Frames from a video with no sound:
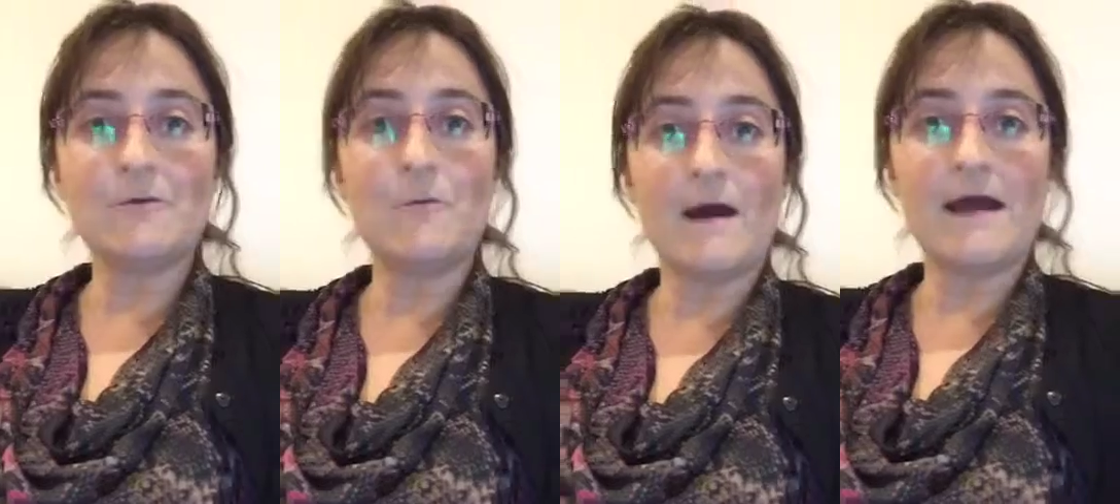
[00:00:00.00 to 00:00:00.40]

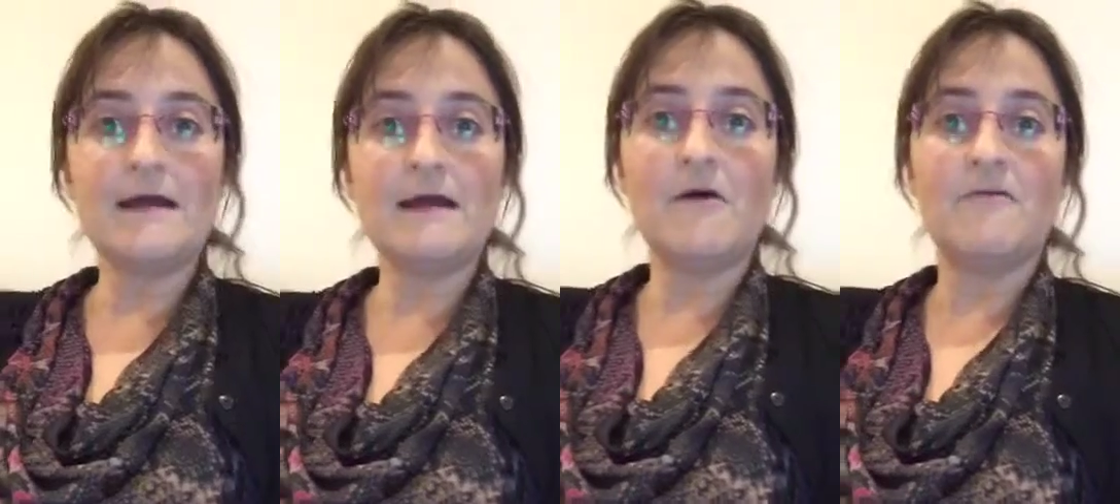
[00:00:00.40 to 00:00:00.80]
the
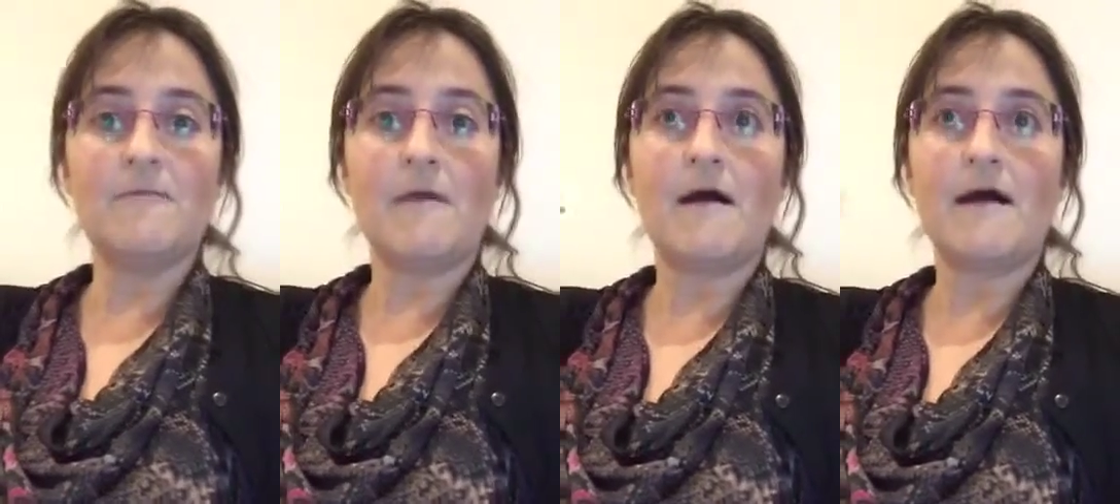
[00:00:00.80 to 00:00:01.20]
way of
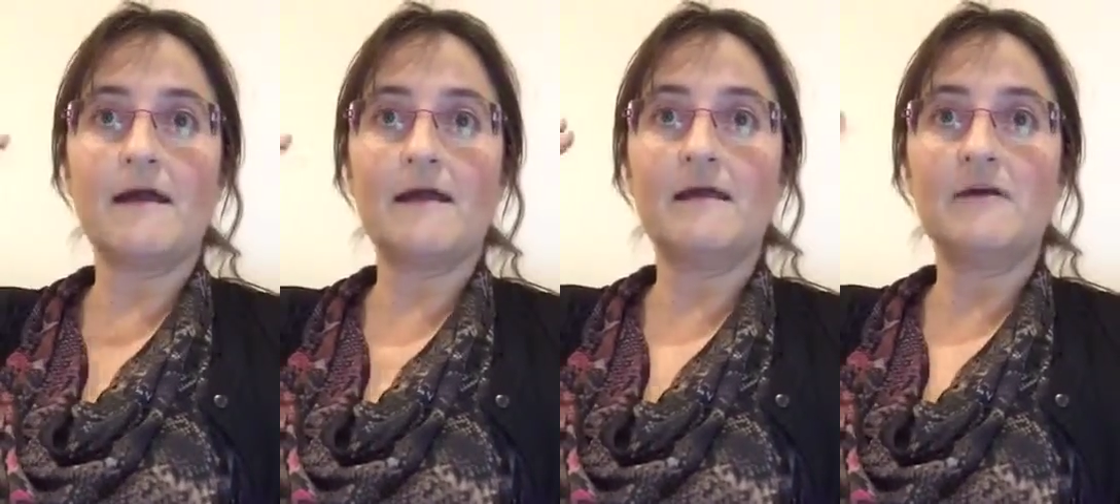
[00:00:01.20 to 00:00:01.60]

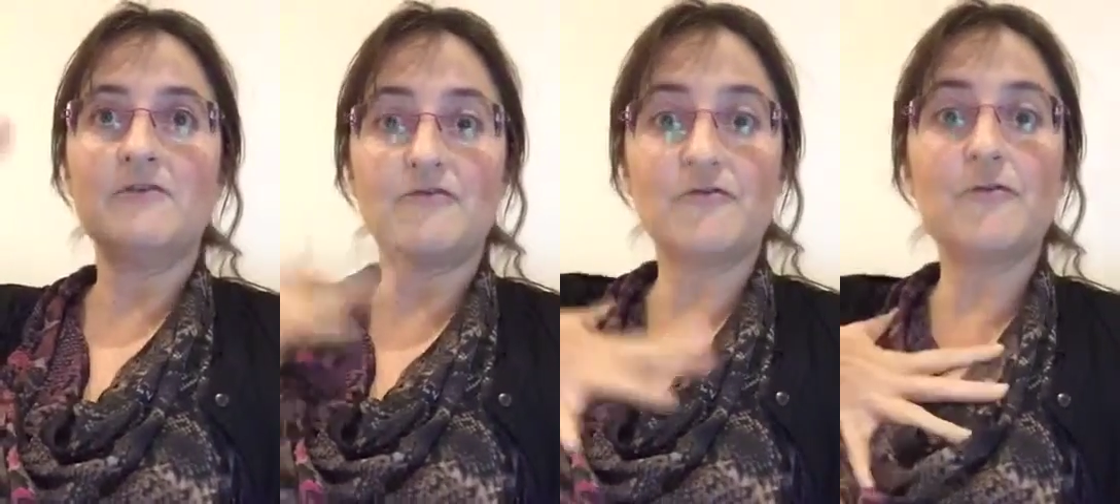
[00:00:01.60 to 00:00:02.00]
my
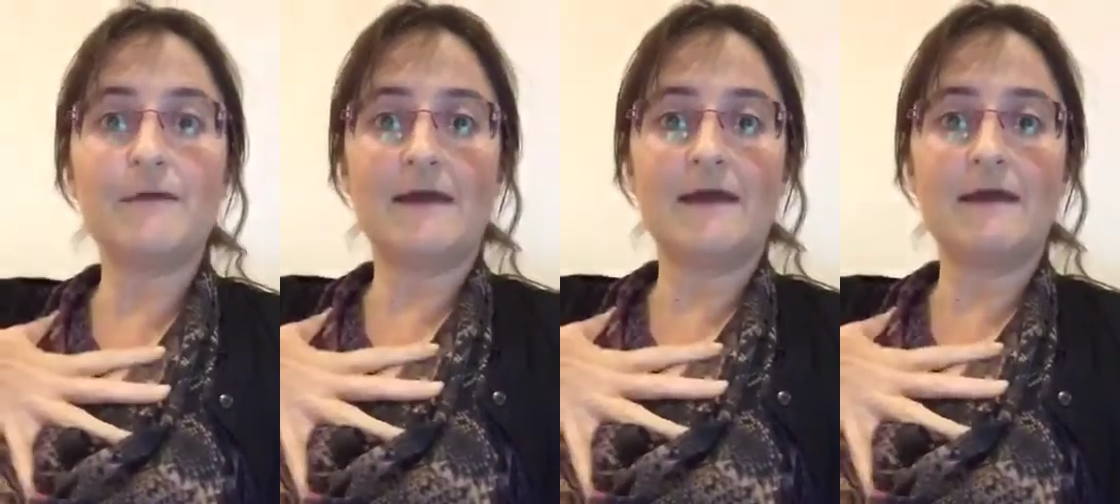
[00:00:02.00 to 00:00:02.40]
true
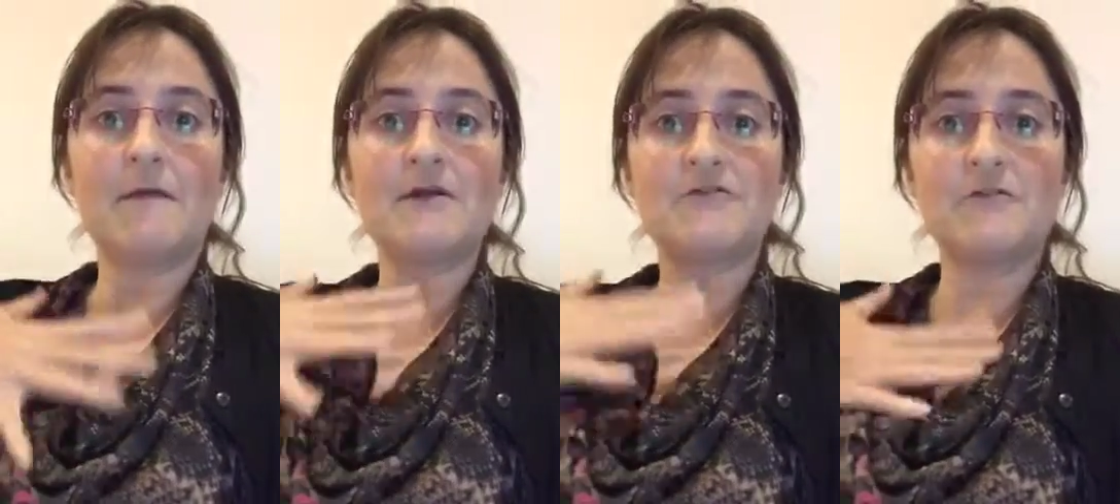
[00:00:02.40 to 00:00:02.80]
being,
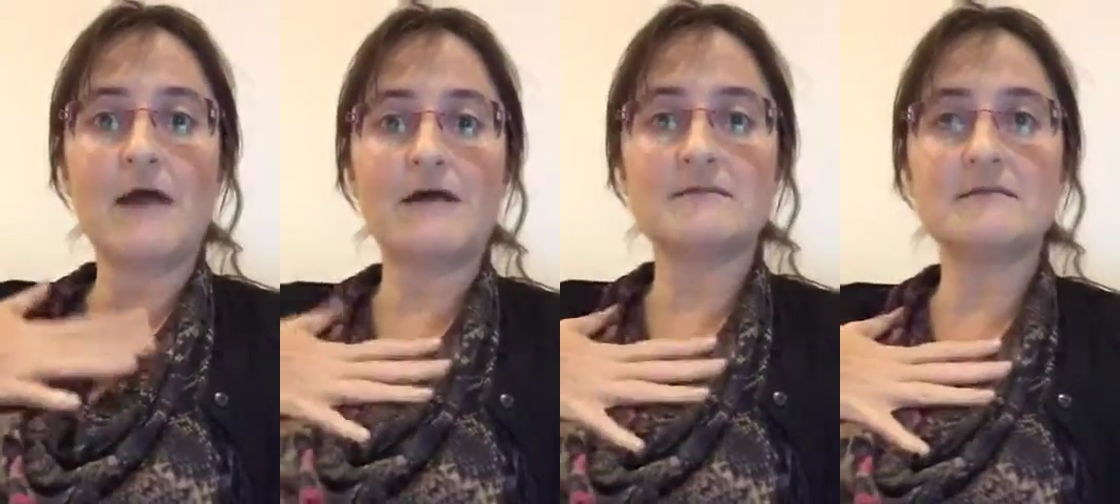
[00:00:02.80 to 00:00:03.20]
my true
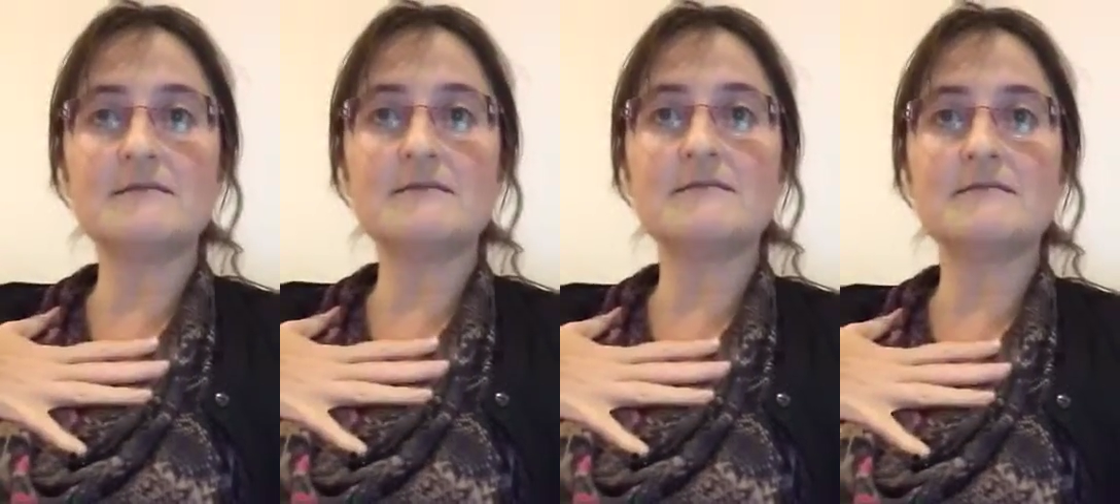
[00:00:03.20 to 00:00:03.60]

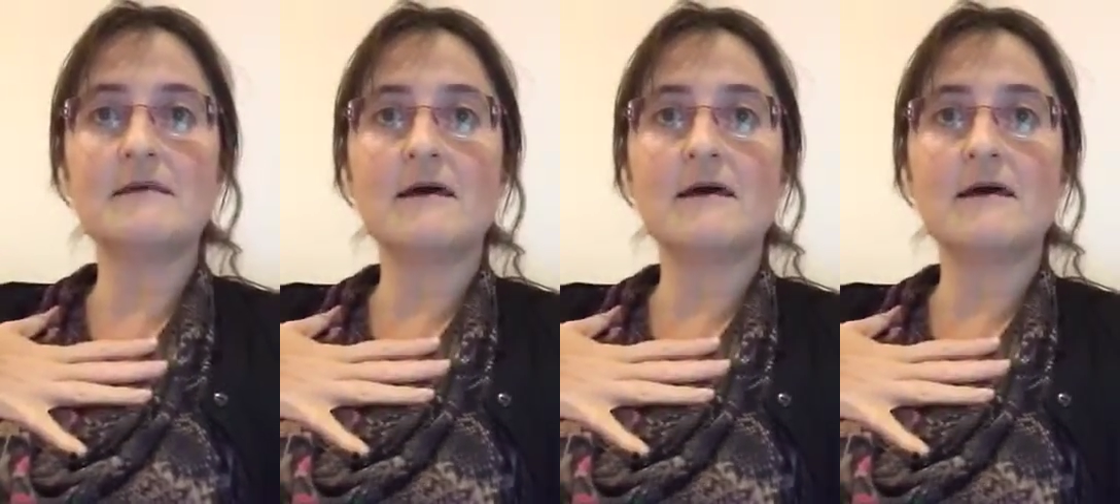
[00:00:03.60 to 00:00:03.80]
essence,